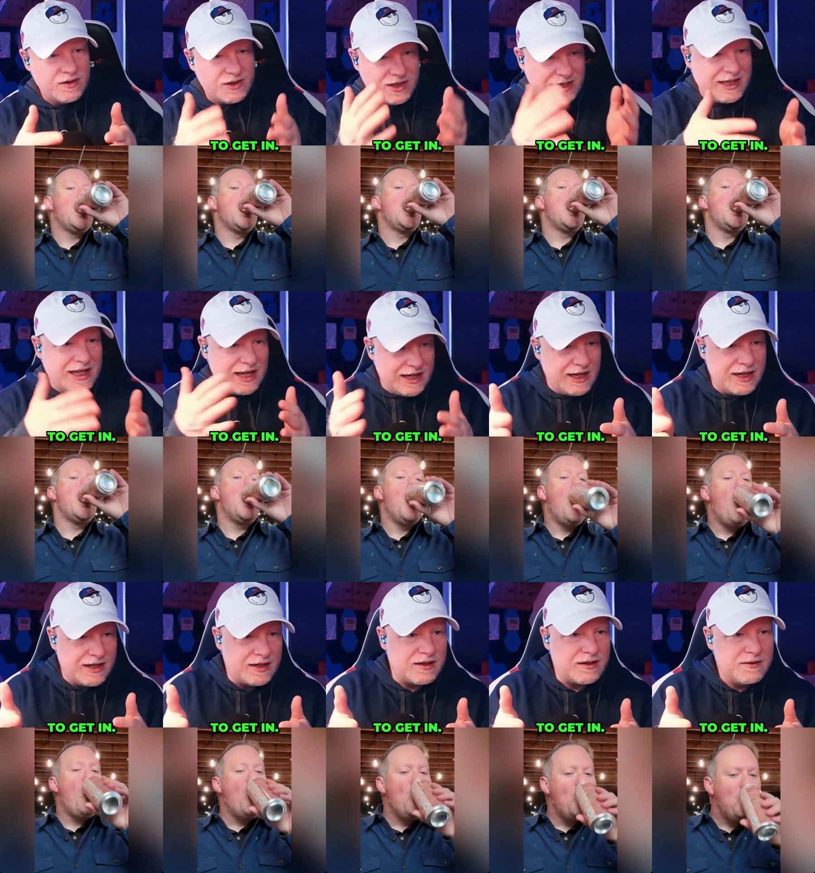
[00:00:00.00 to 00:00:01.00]
Speaker 1: to get
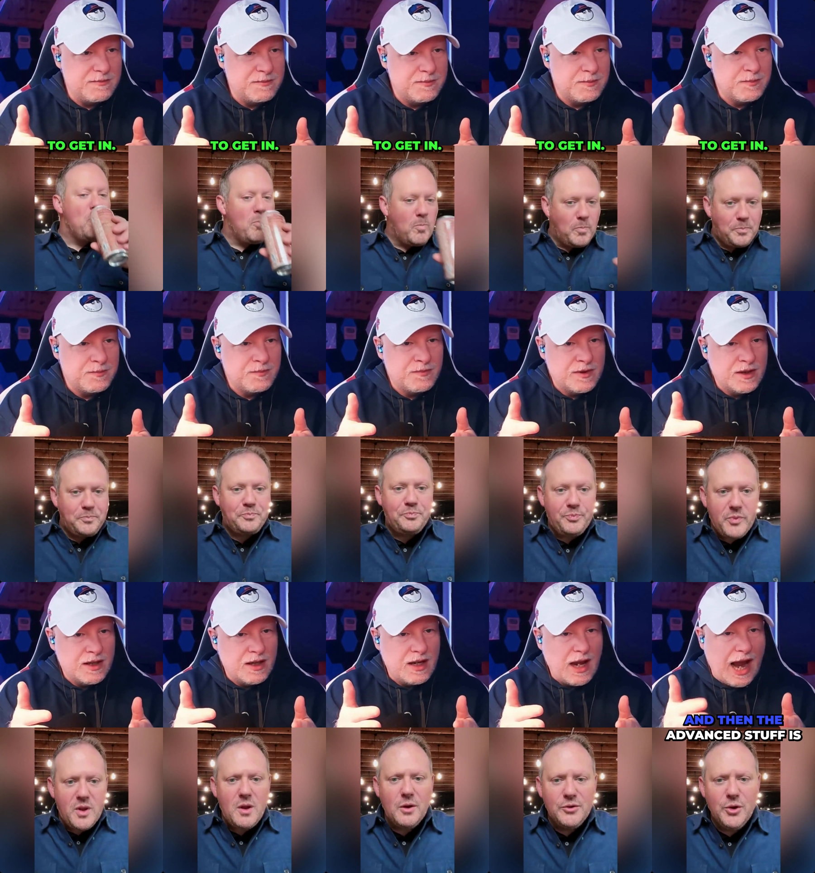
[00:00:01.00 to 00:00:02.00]
in.
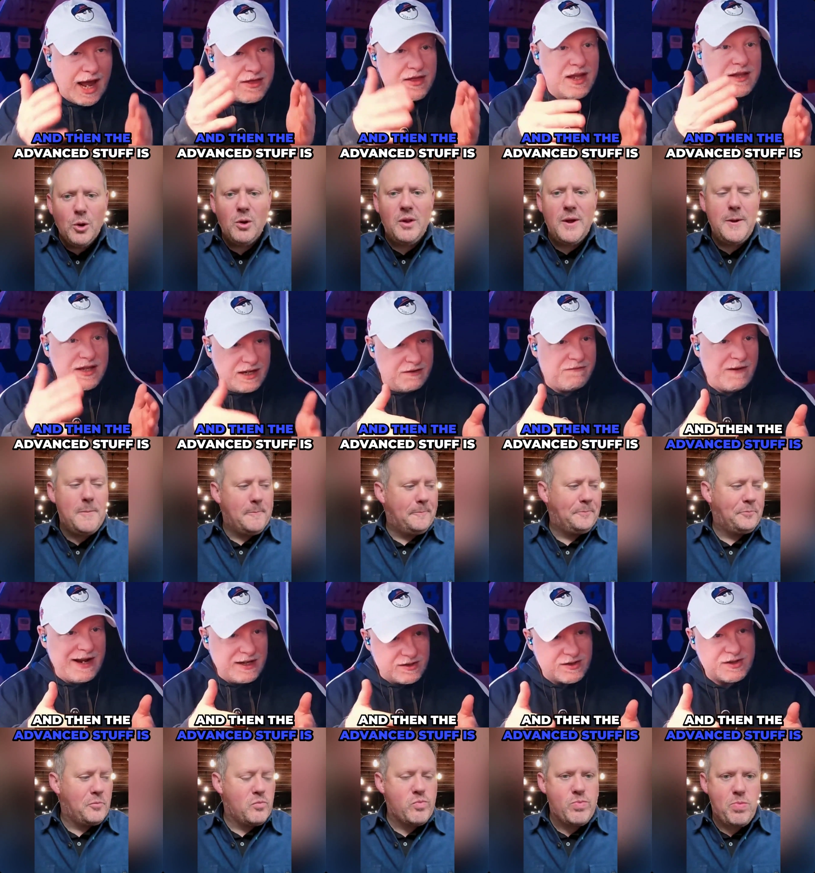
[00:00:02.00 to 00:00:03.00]
Totally. And then the
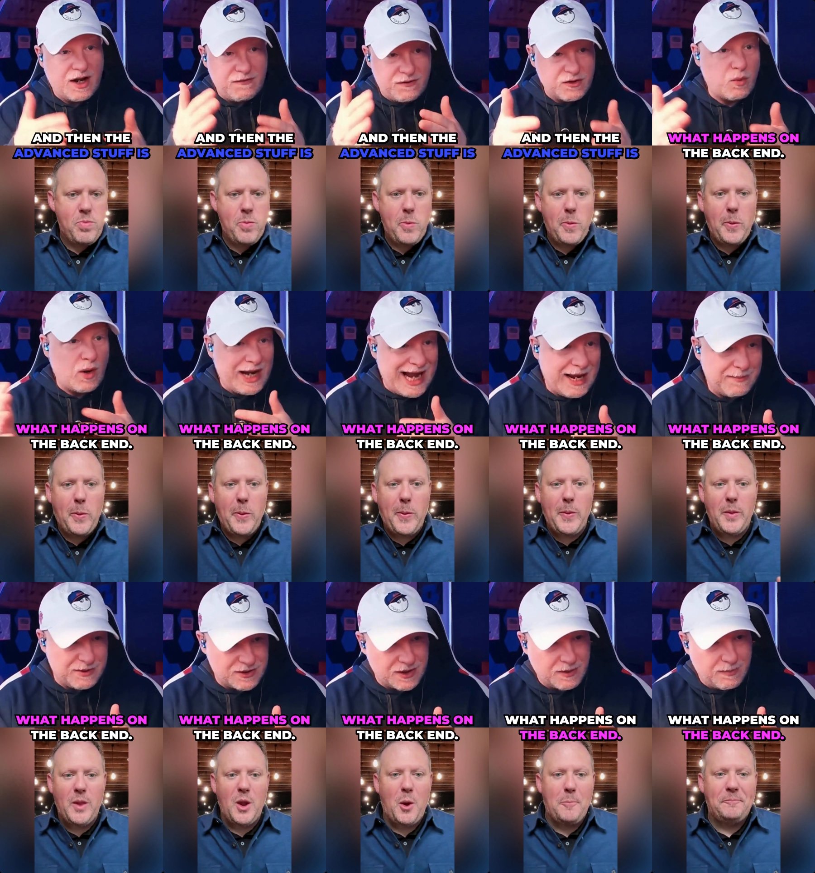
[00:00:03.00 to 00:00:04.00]
advanced stuff is what
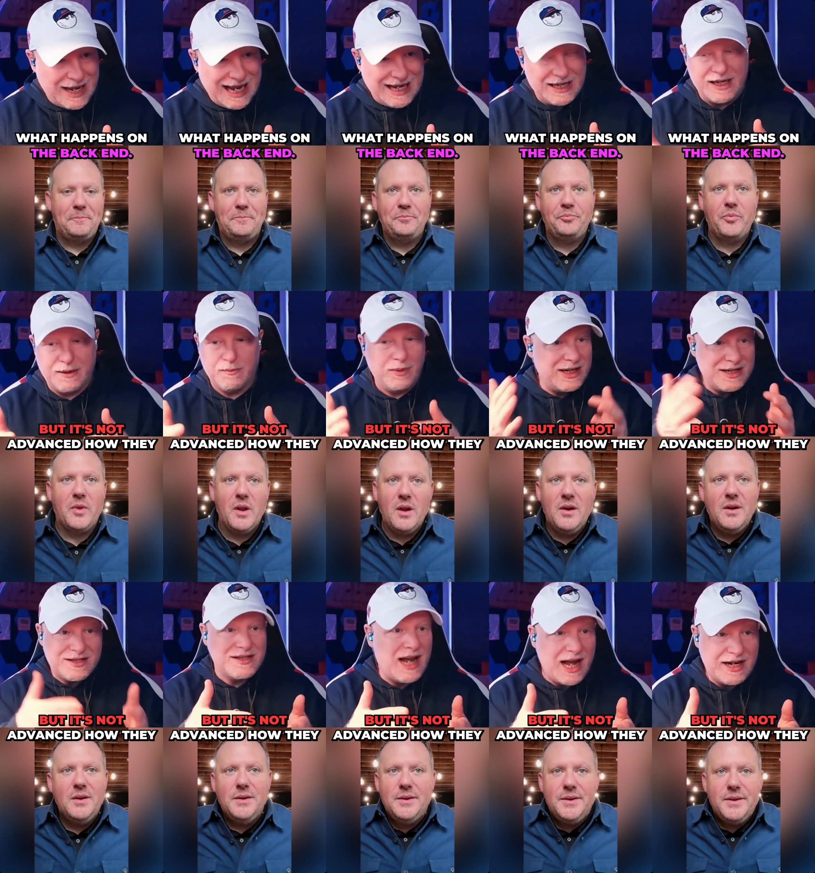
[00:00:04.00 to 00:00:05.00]
happens on the back end, but
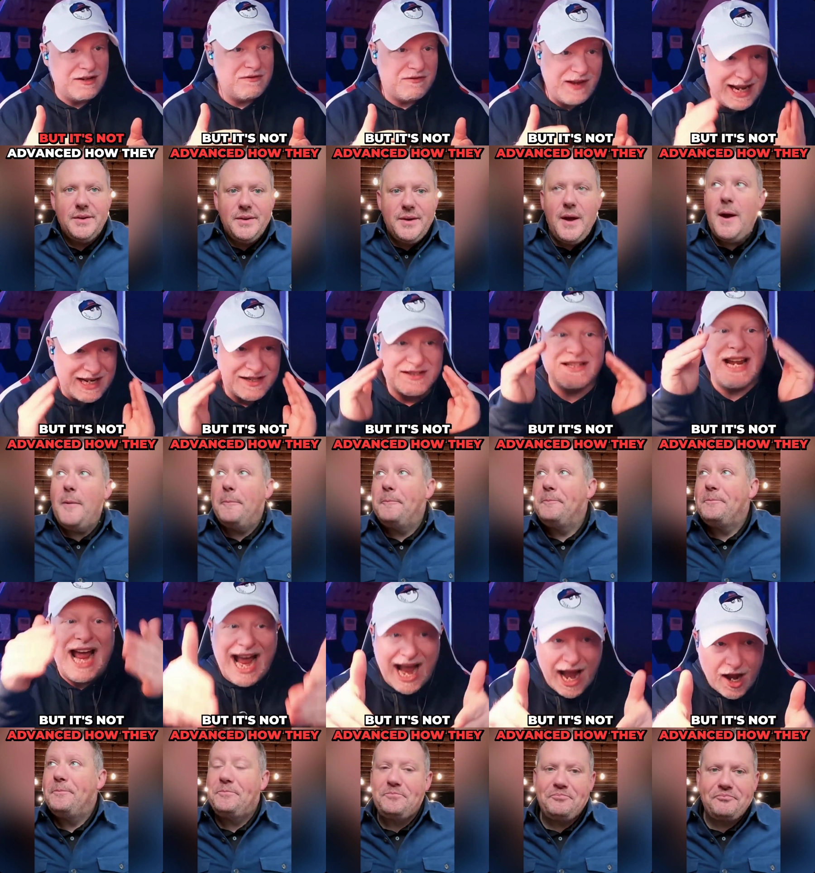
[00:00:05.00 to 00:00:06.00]
it's not advanced
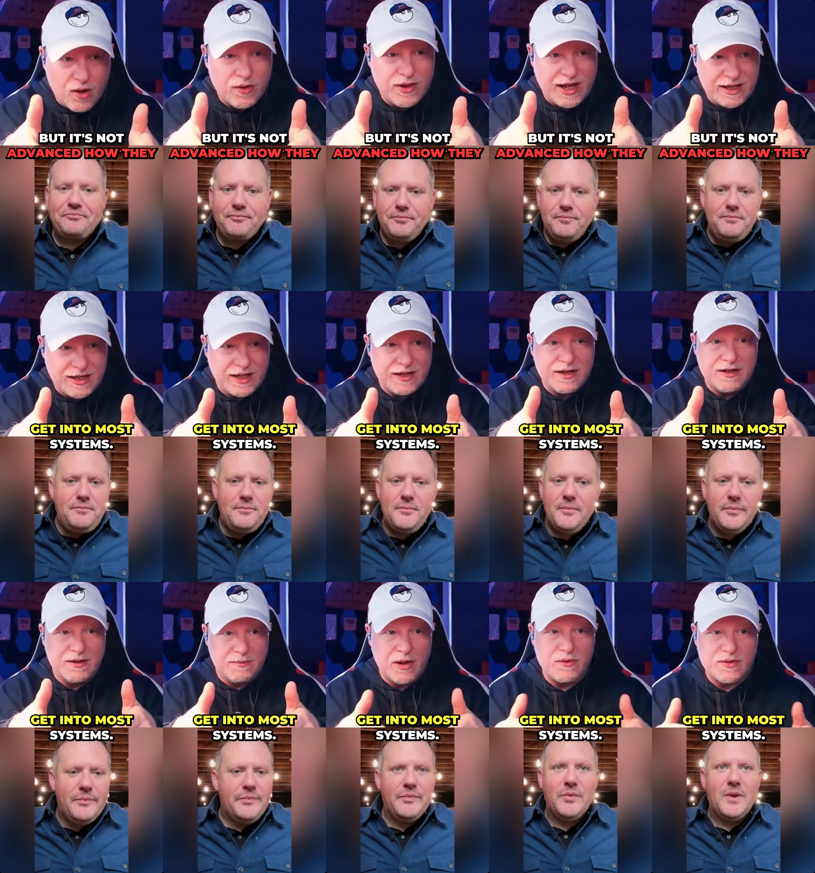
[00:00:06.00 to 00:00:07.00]
yeah. how they get
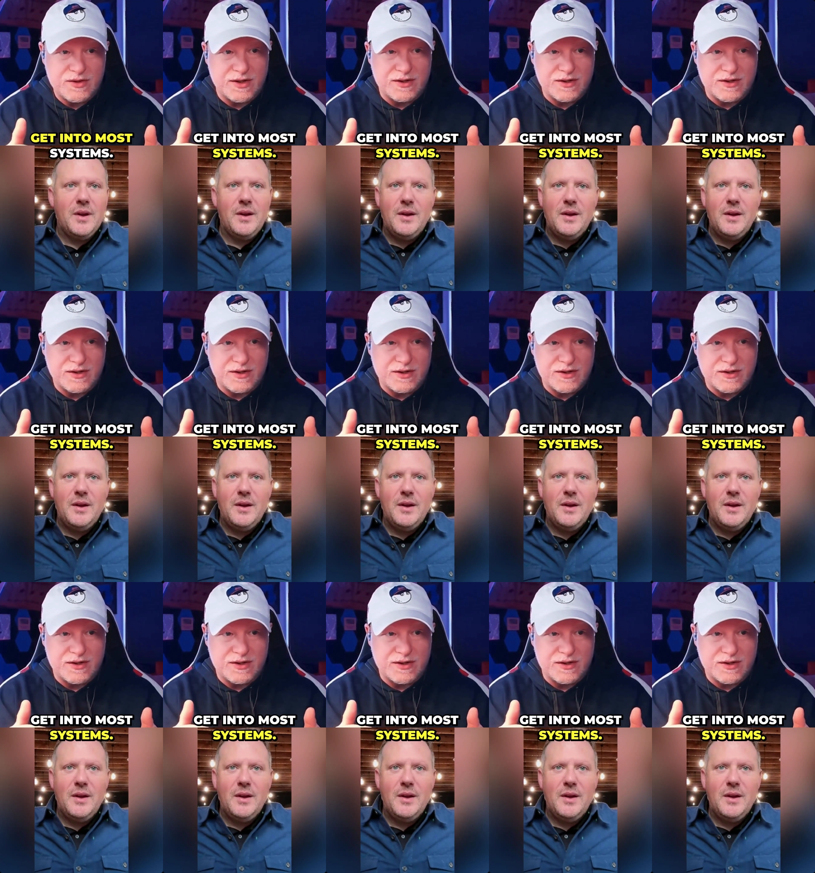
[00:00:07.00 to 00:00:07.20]
into most